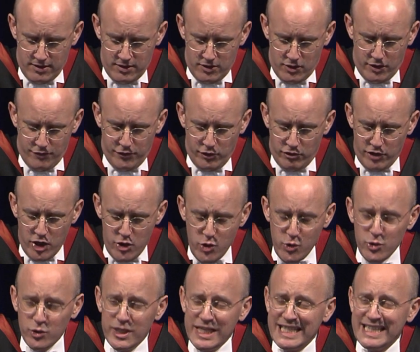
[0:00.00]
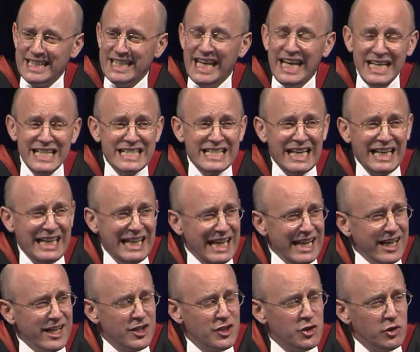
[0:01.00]
of your own
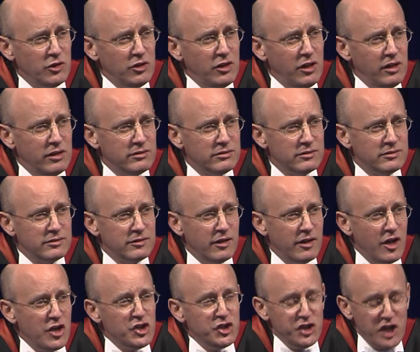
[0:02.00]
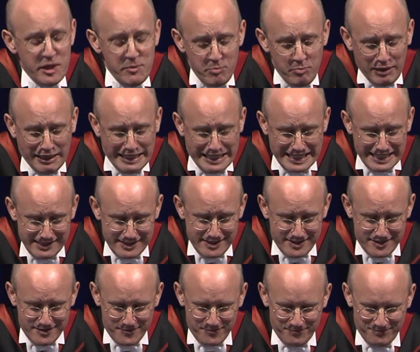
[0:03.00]
intellectual
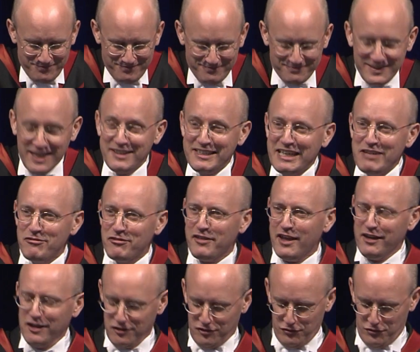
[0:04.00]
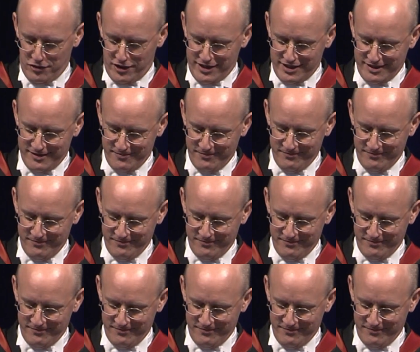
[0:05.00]
shapeliness and give thanks for it.